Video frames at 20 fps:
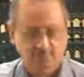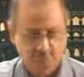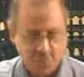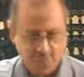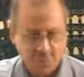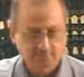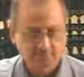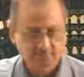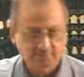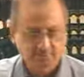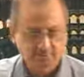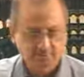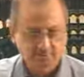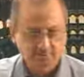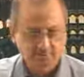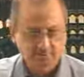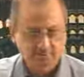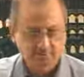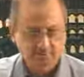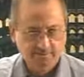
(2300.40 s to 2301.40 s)
Are you with me?
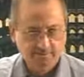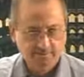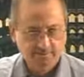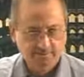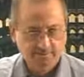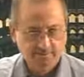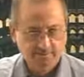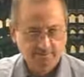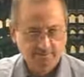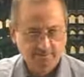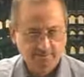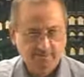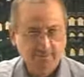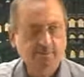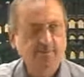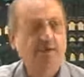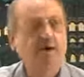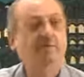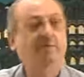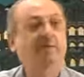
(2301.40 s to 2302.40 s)

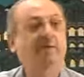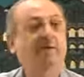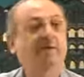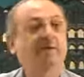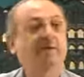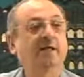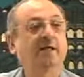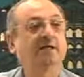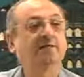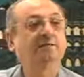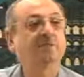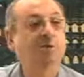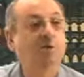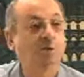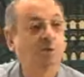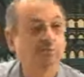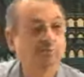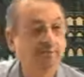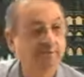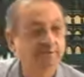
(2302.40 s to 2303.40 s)
Khabar inna is
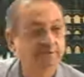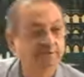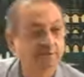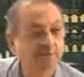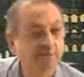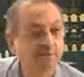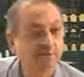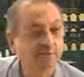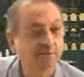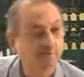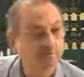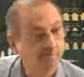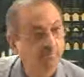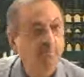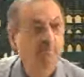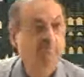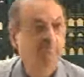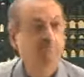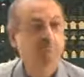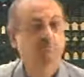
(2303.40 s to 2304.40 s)
always
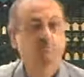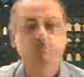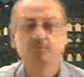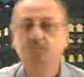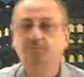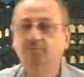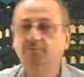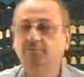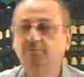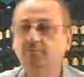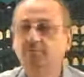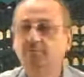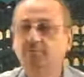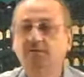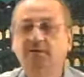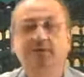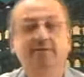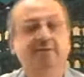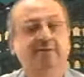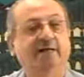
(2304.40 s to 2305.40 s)
marfu.
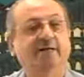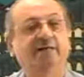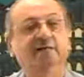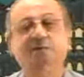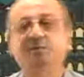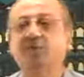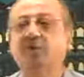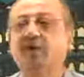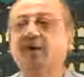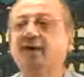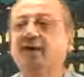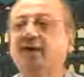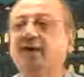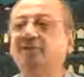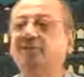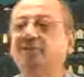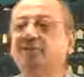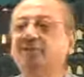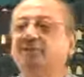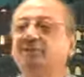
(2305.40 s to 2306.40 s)
That is why
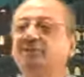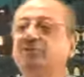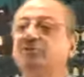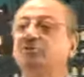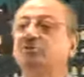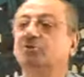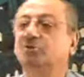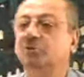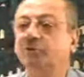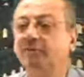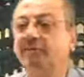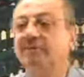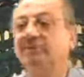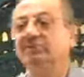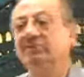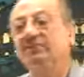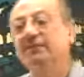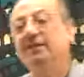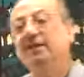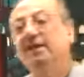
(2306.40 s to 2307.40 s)
I say this is so
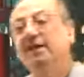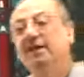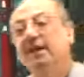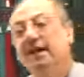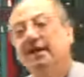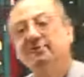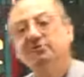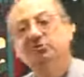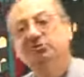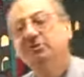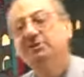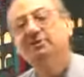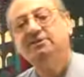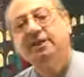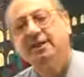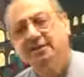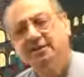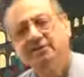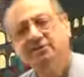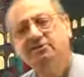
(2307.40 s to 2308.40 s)
easy. And you see,
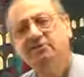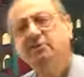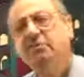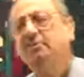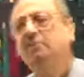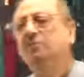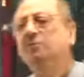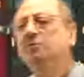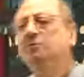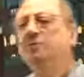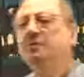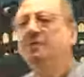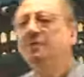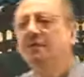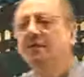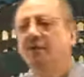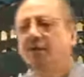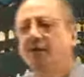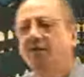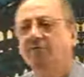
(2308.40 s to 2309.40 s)
that is the
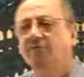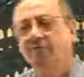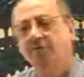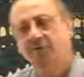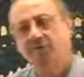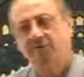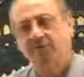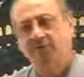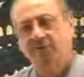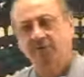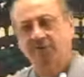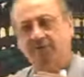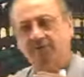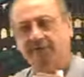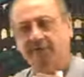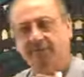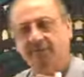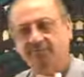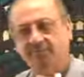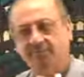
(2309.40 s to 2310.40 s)
beauty of Dr.
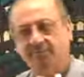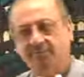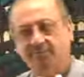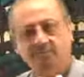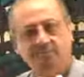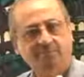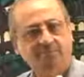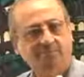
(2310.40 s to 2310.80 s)
Abdurrahim's